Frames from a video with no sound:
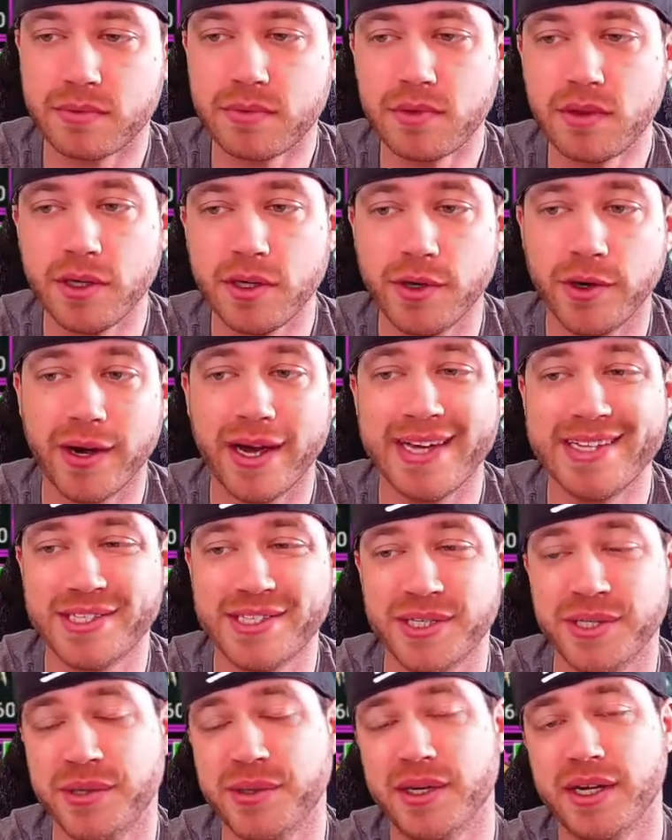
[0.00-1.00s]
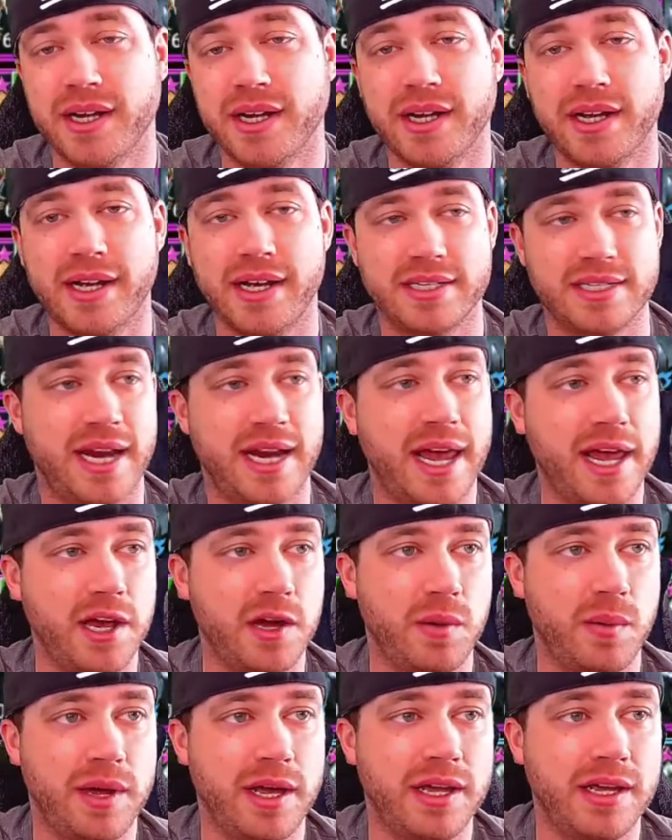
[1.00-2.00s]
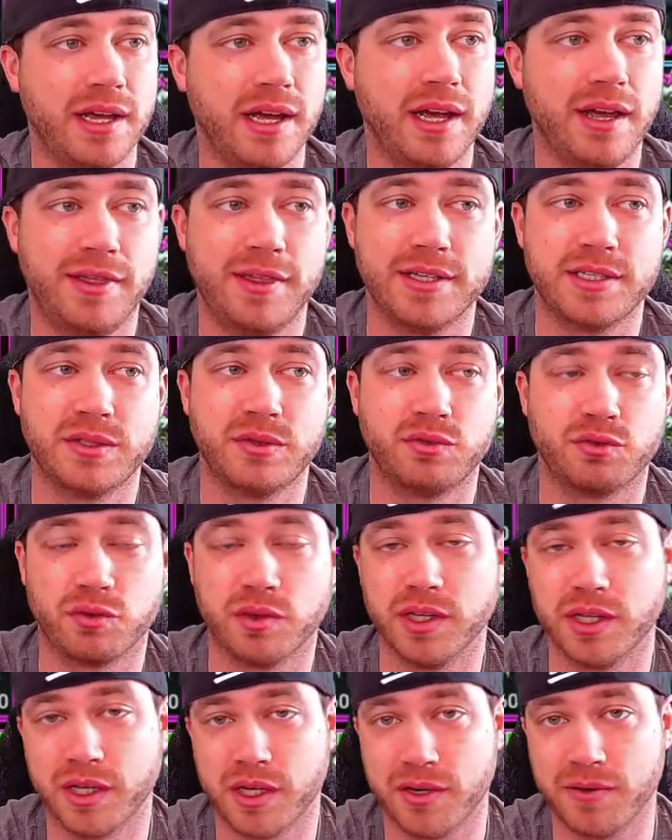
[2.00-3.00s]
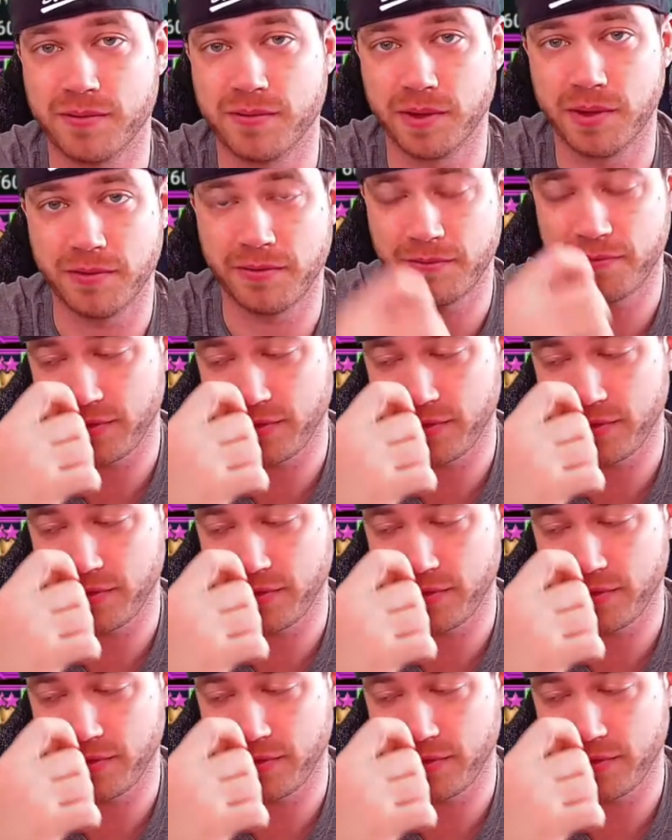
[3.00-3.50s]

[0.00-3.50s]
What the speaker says: Her A2 is an AoE. This is really good for the